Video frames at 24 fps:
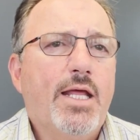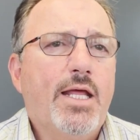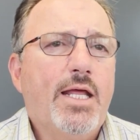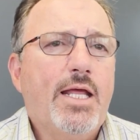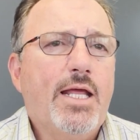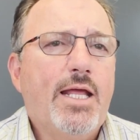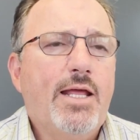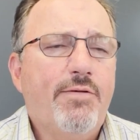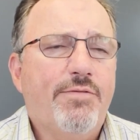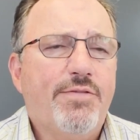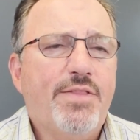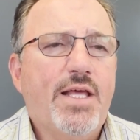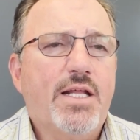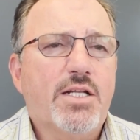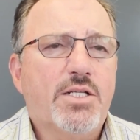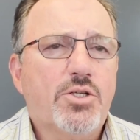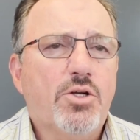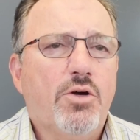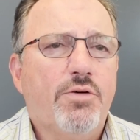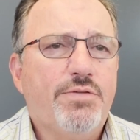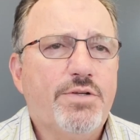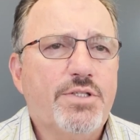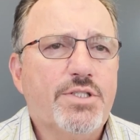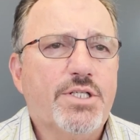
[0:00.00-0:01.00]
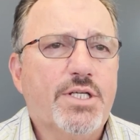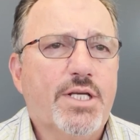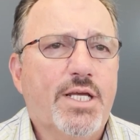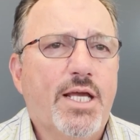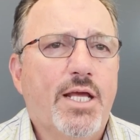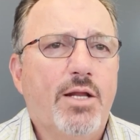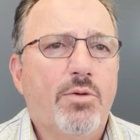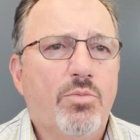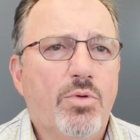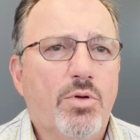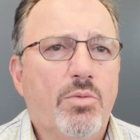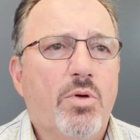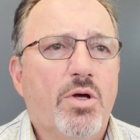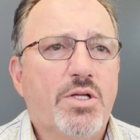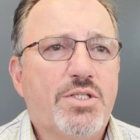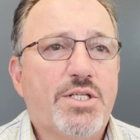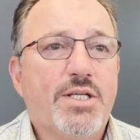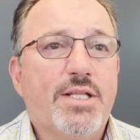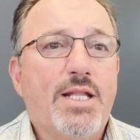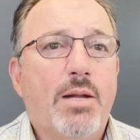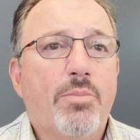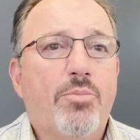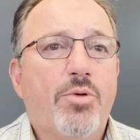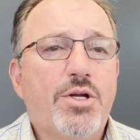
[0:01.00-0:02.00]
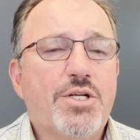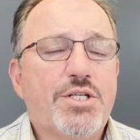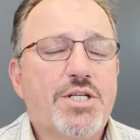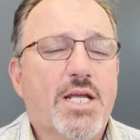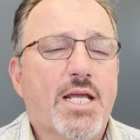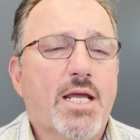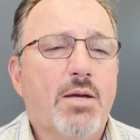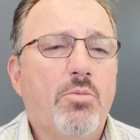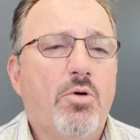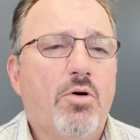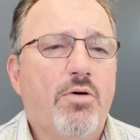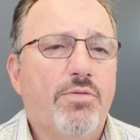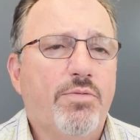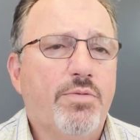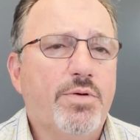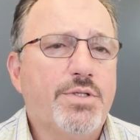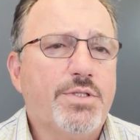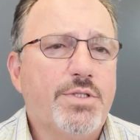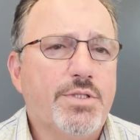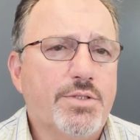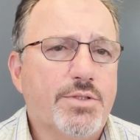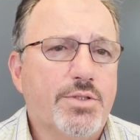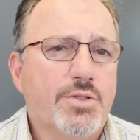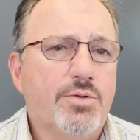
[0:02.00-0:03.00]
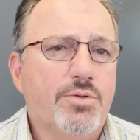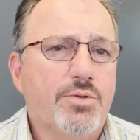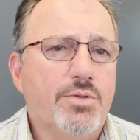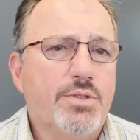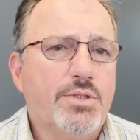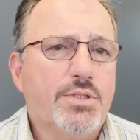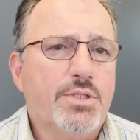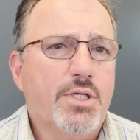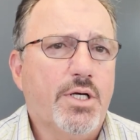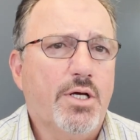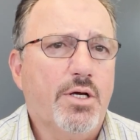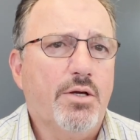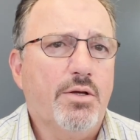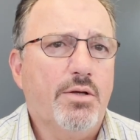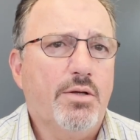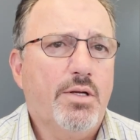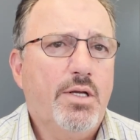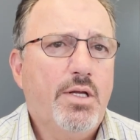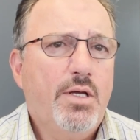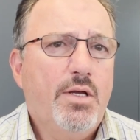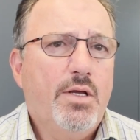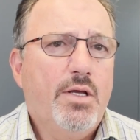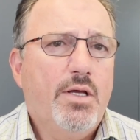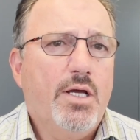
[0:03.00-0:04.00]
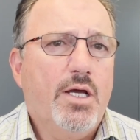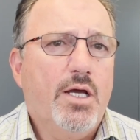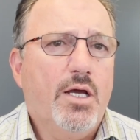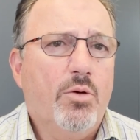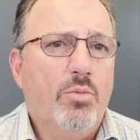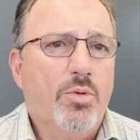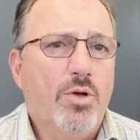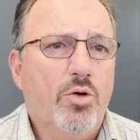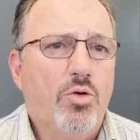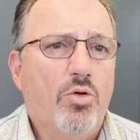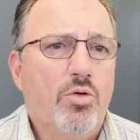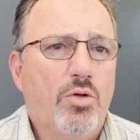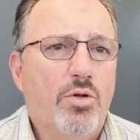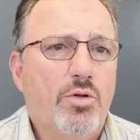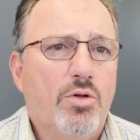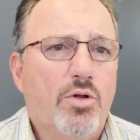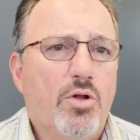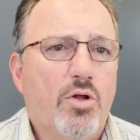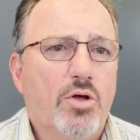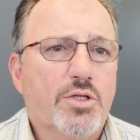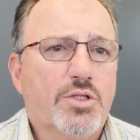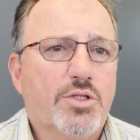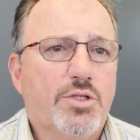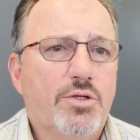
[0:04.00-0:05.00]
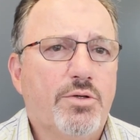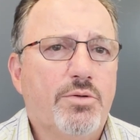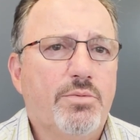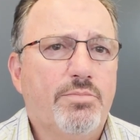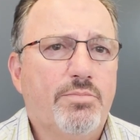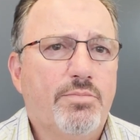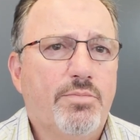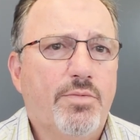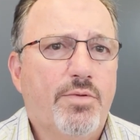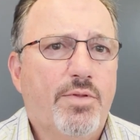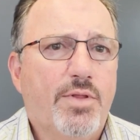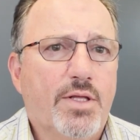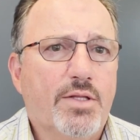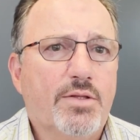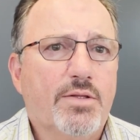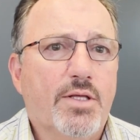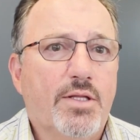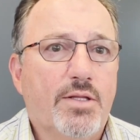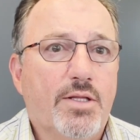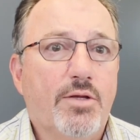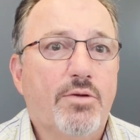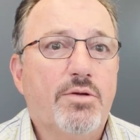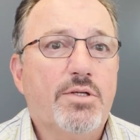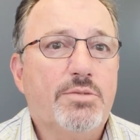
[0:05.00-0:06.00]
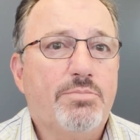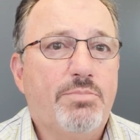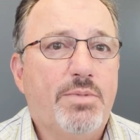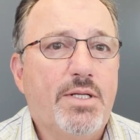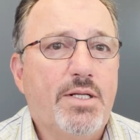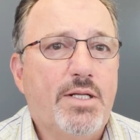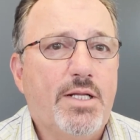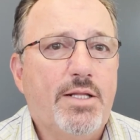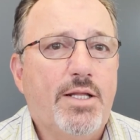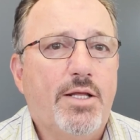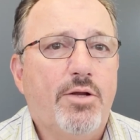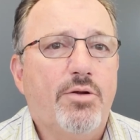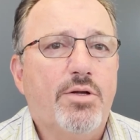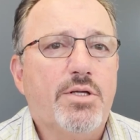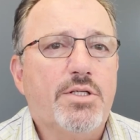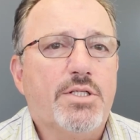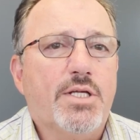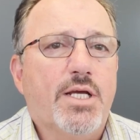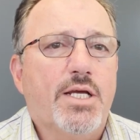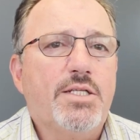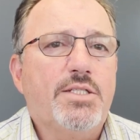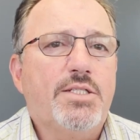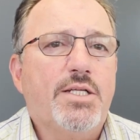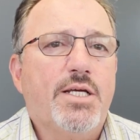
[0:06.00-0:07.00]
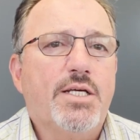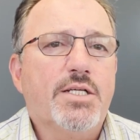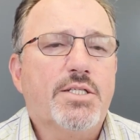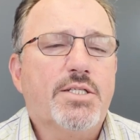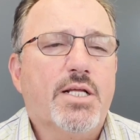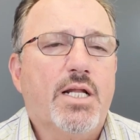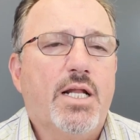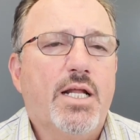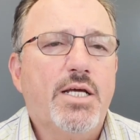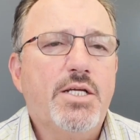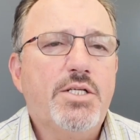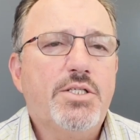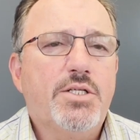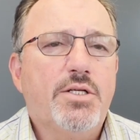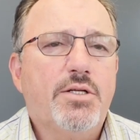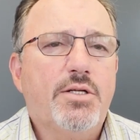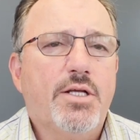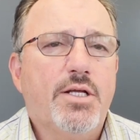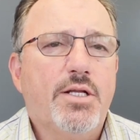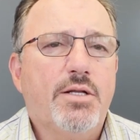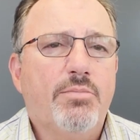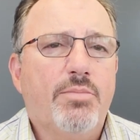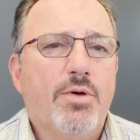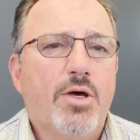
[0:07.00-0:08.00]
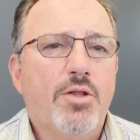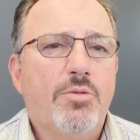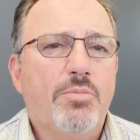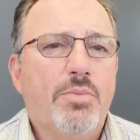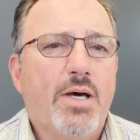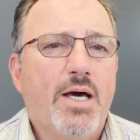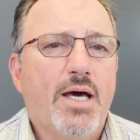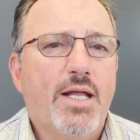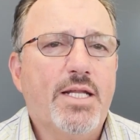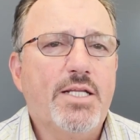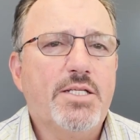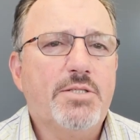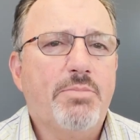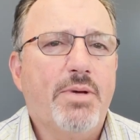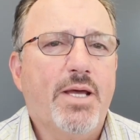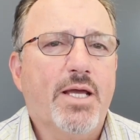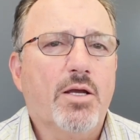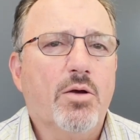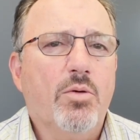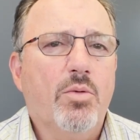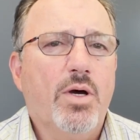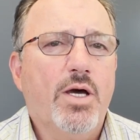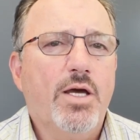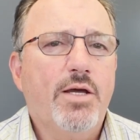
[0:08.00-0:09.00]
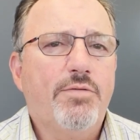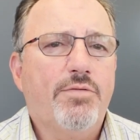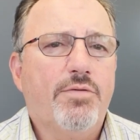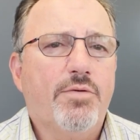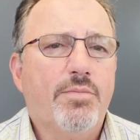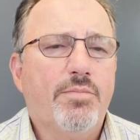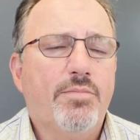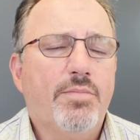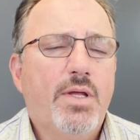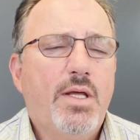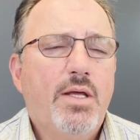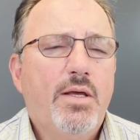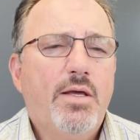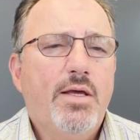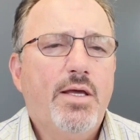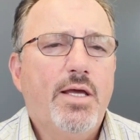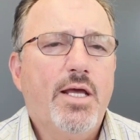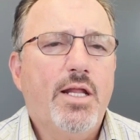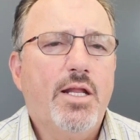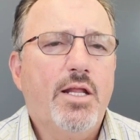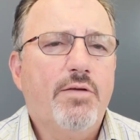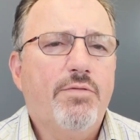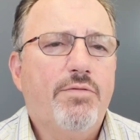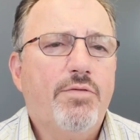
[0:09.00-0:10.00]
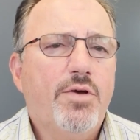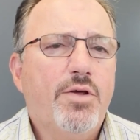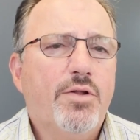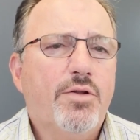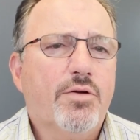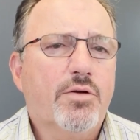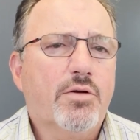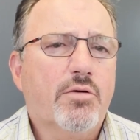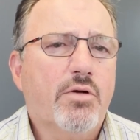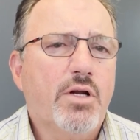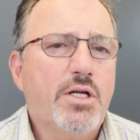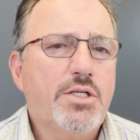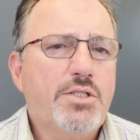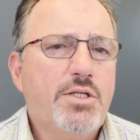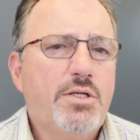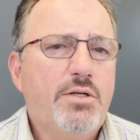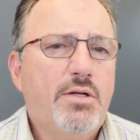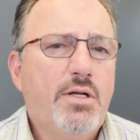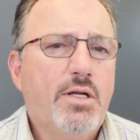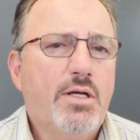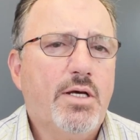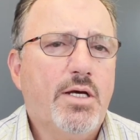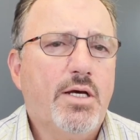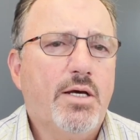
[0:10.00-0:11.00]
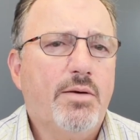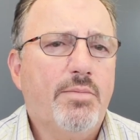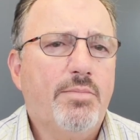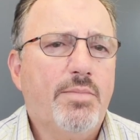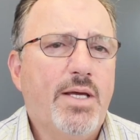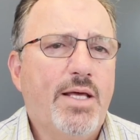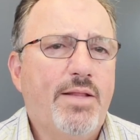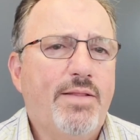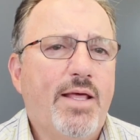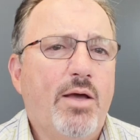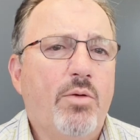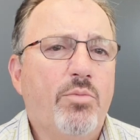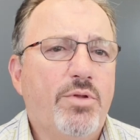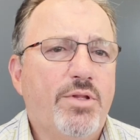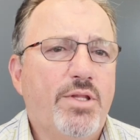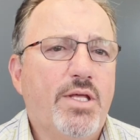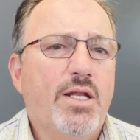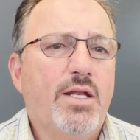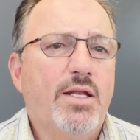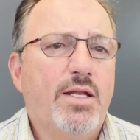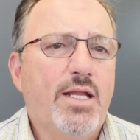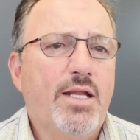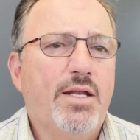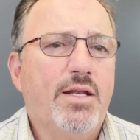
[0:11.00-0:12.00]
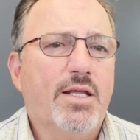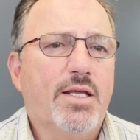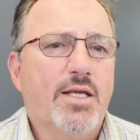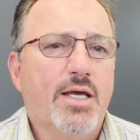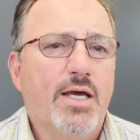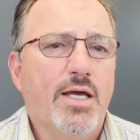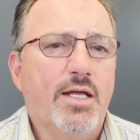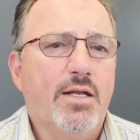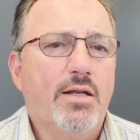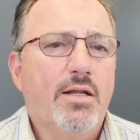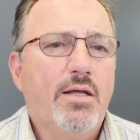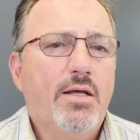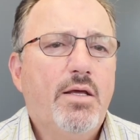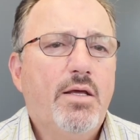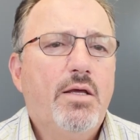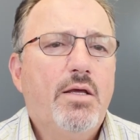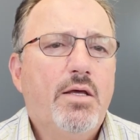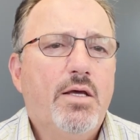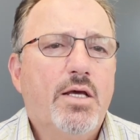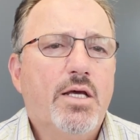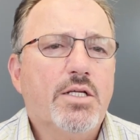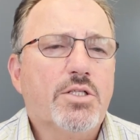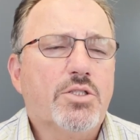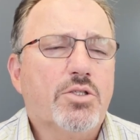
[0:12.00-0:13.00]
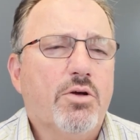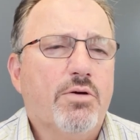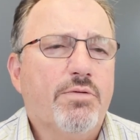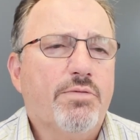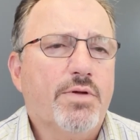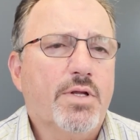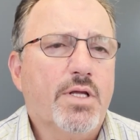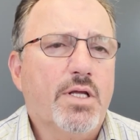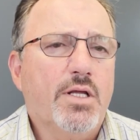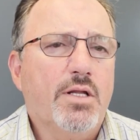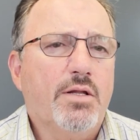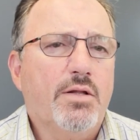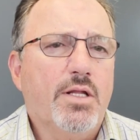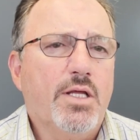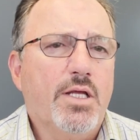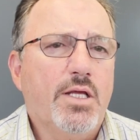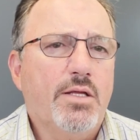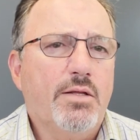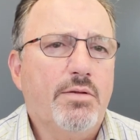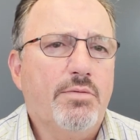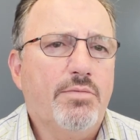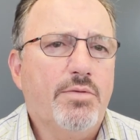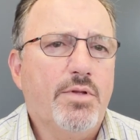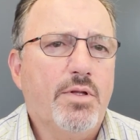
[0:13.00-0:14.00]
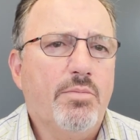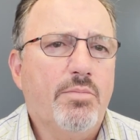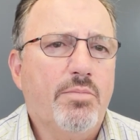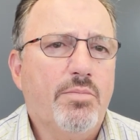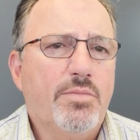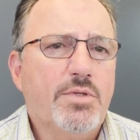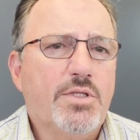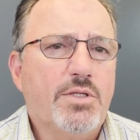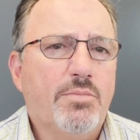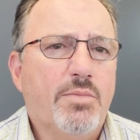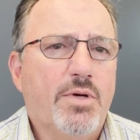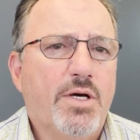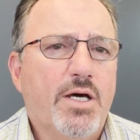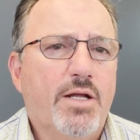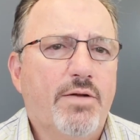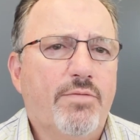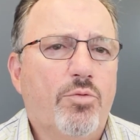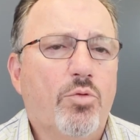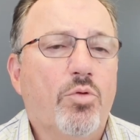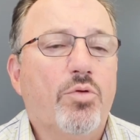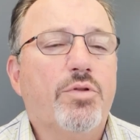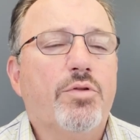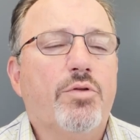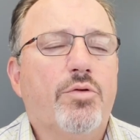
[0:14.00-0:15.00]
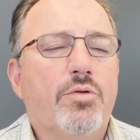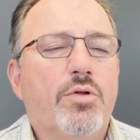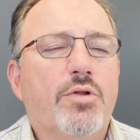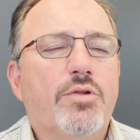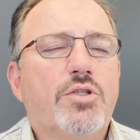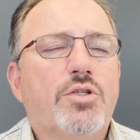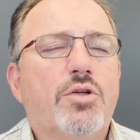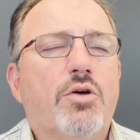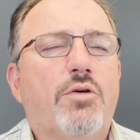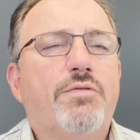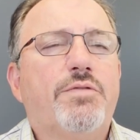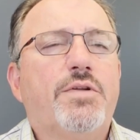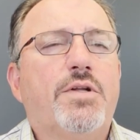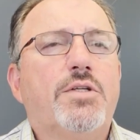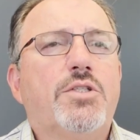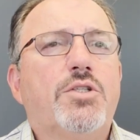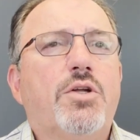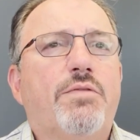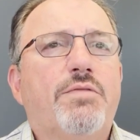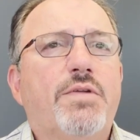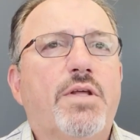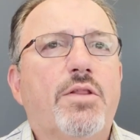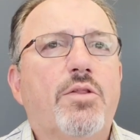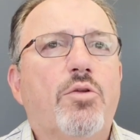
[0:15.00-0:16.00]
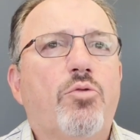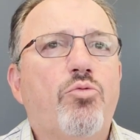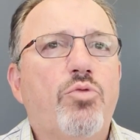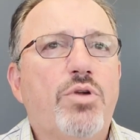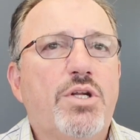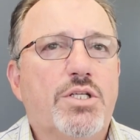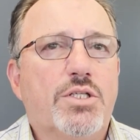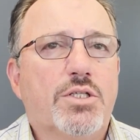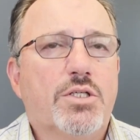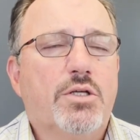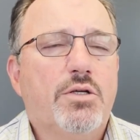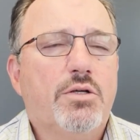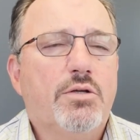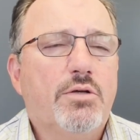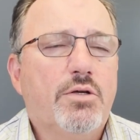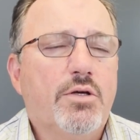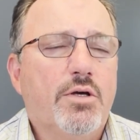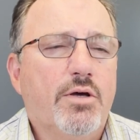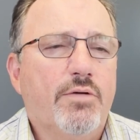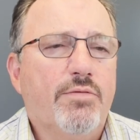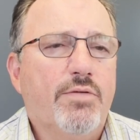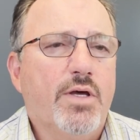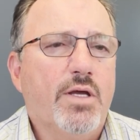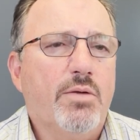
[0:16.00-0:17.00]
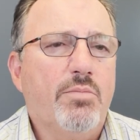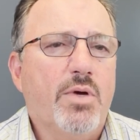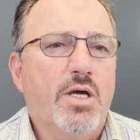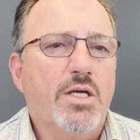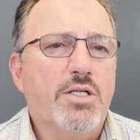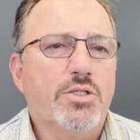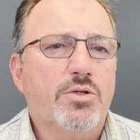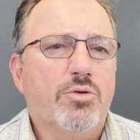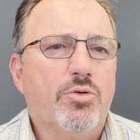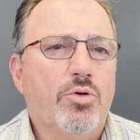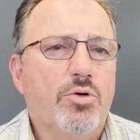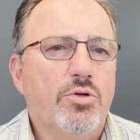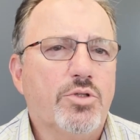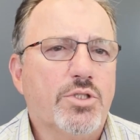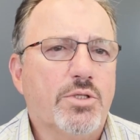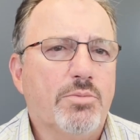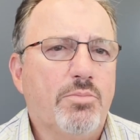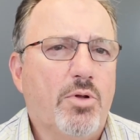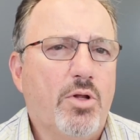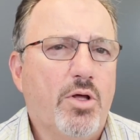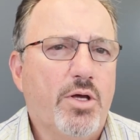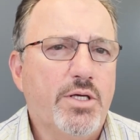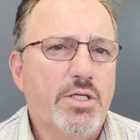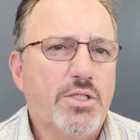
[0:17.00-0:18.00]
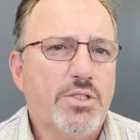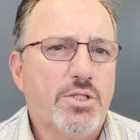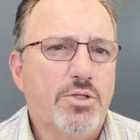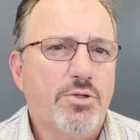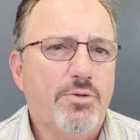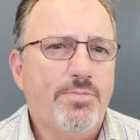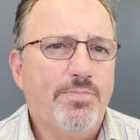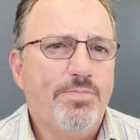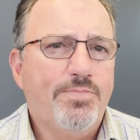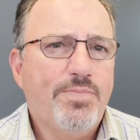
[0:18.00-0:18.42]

if that softens again, we might see that pressure come off, which is good. So uh, we'd all like to think that there is been, there is a de escalation and both parties back away from any further aggression, um, and that would then indicate a softening in the, the demand for the soft, softening the risk of a major oil supply issue.